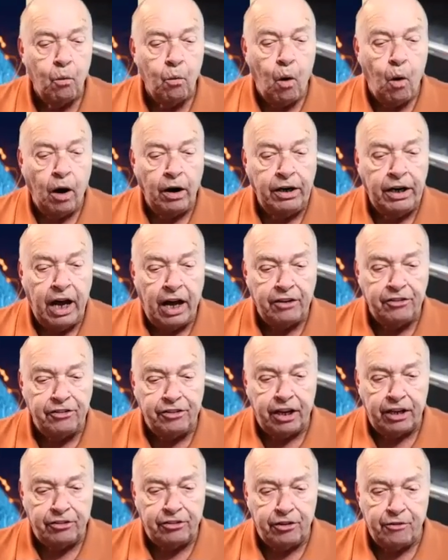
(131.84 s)
One
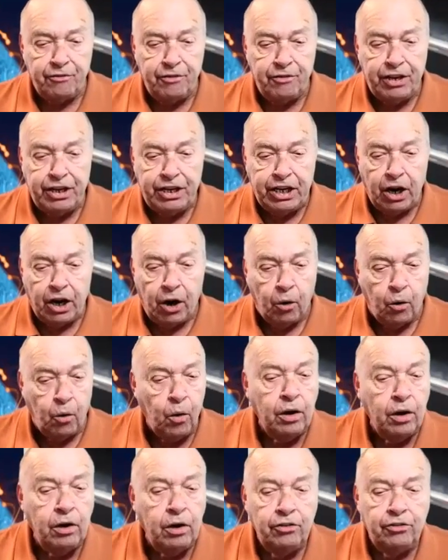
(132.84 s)
such video
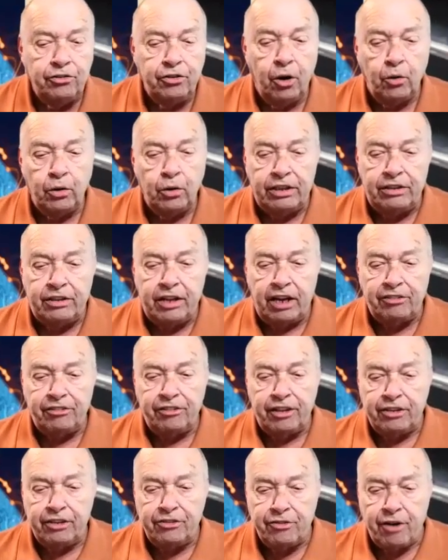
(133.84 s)
showed a
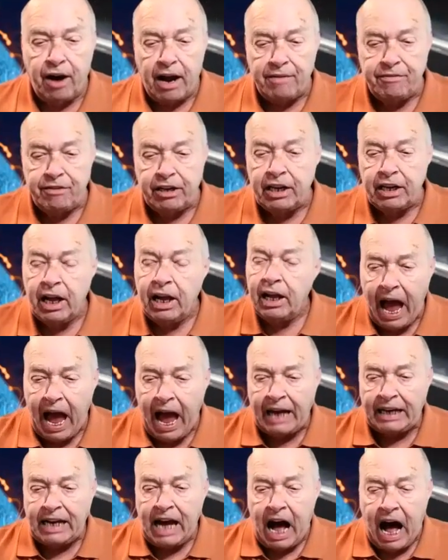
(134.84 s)
Tesla driving
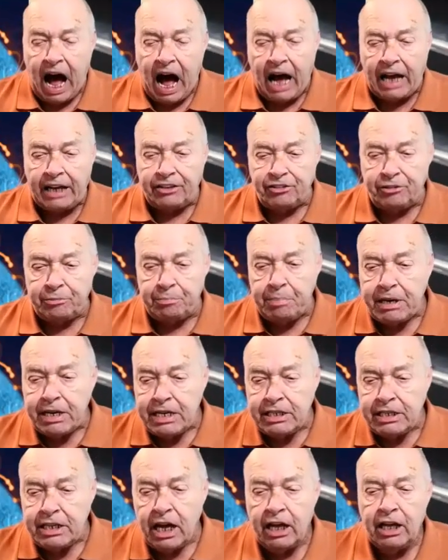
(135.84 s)
at high
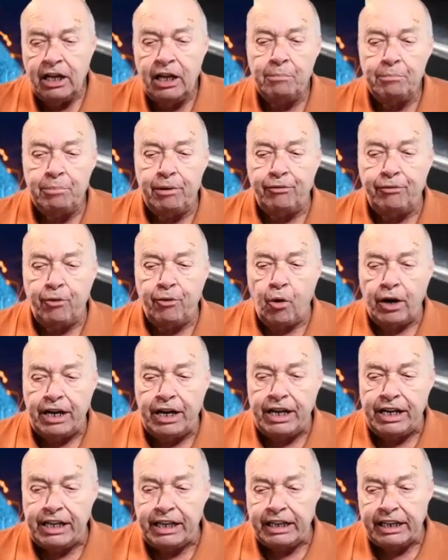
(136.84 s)
speed before
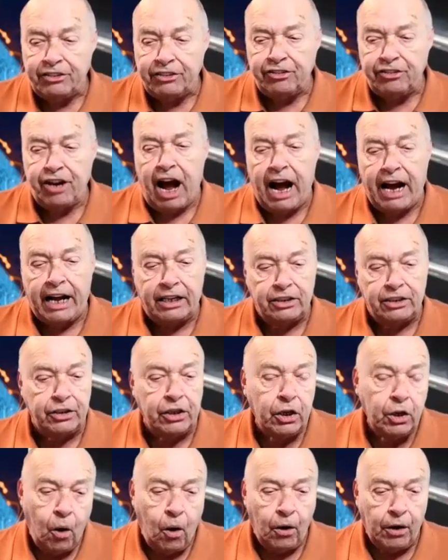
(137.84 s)
hitting a
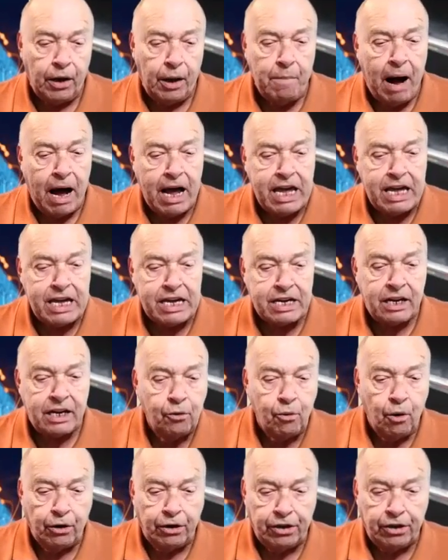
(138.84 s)
child on a bike,
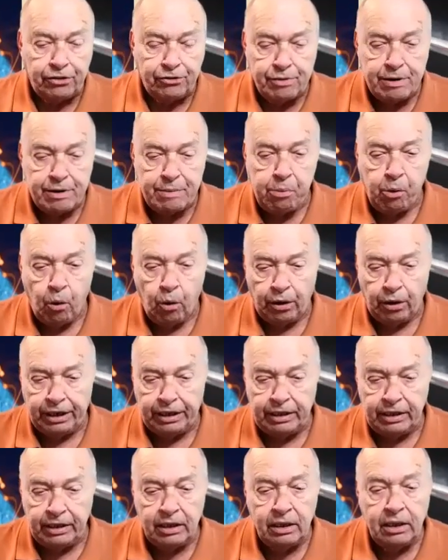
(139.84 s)
Reuters
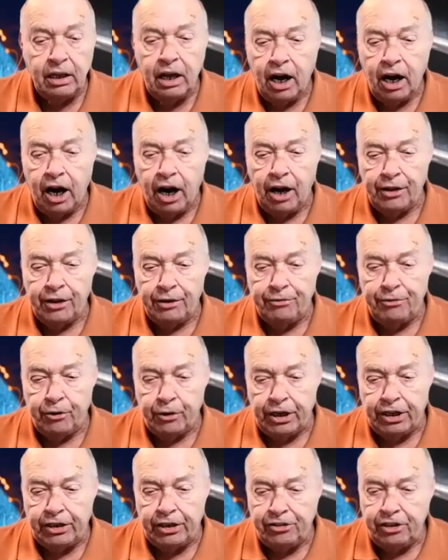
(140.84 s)
reported. Other
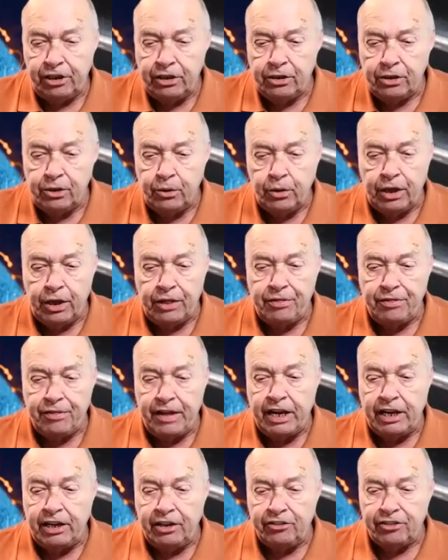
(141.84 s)
footage included
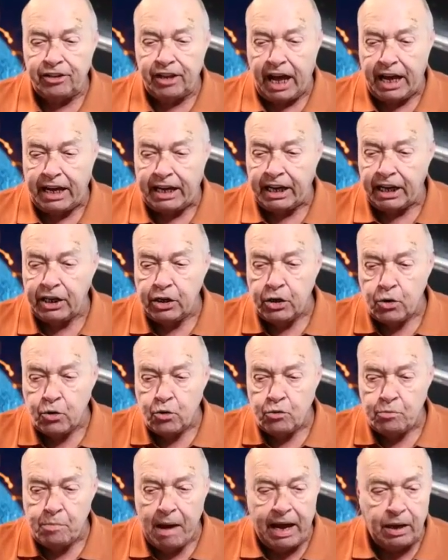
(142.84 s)
things like a
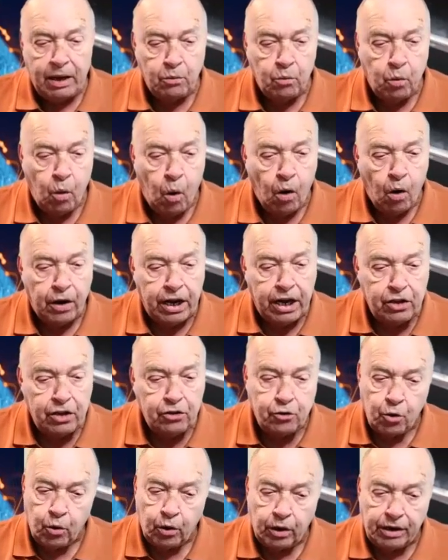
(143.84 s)
nude man
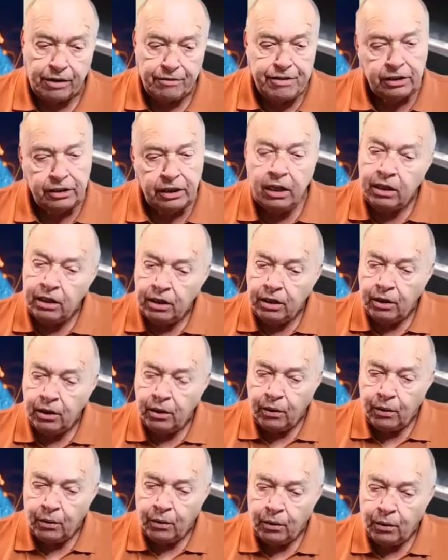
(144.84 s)
walking toward a
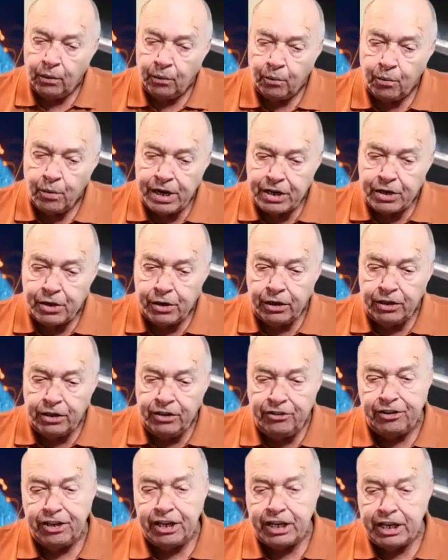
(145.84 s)
vehicle. We
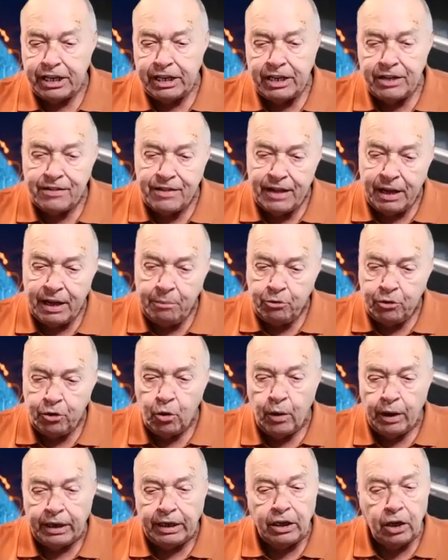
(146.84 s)
could see them
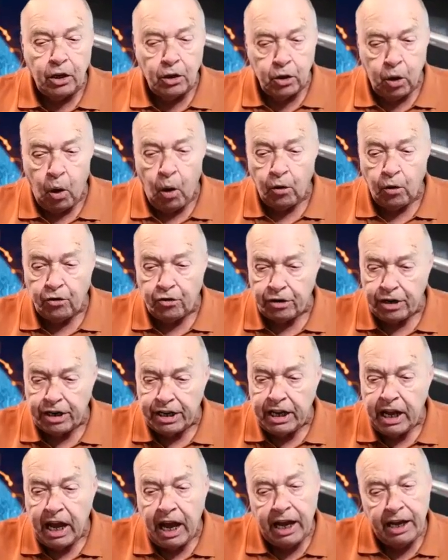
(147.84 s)
doing
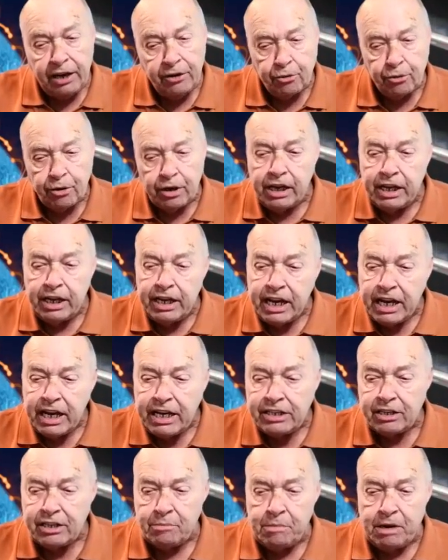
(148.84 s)
laundry and really
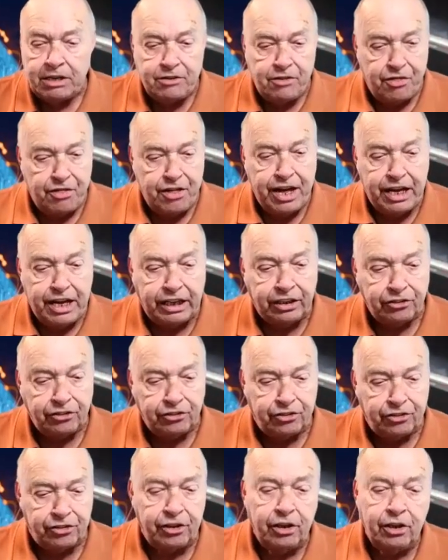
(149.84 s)
intimate
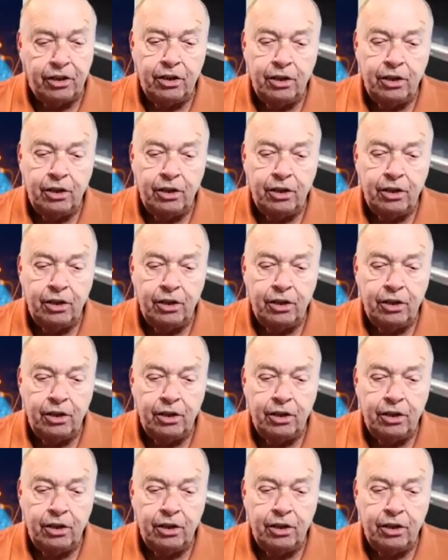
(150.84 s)
things.